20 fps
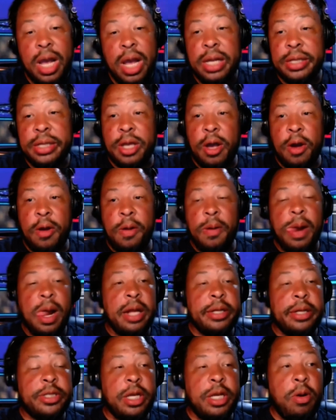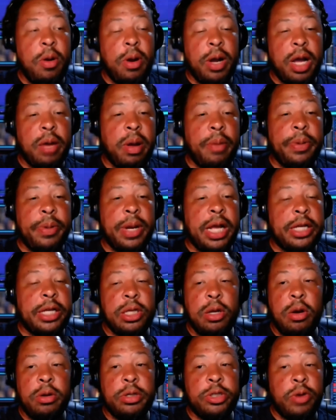So she gonna come up in there,
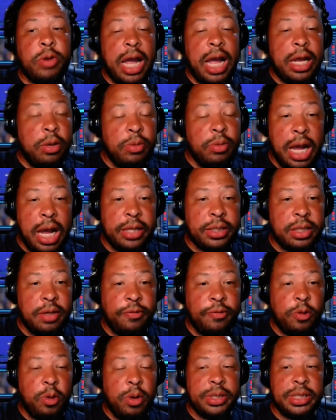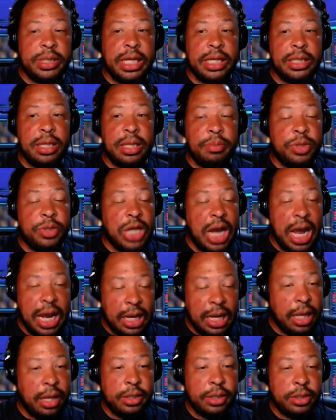she gonna drag you down to the floor, say something shady.